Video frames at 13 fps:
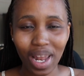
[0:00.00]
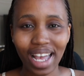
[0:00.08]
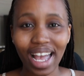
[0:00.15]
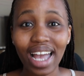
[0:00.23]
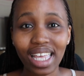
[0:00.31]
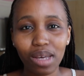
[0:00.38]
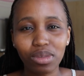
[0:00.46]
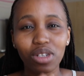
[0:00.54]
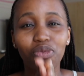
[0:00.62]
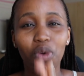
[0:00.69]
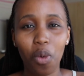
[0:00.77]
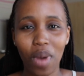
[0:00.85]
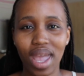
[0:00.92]
Like I kept it
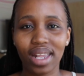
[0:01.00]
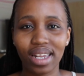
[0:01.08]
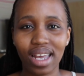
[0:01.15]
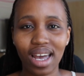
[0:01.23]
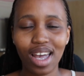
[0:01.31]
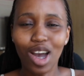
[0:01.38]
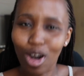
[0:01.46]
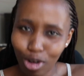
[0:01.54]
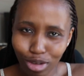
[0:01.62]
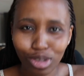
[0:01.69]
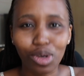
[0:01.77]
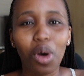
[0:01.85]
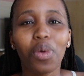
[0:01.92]
for when
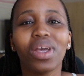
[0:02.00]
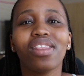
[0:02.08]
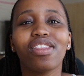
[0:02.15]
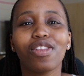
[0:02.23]
who's going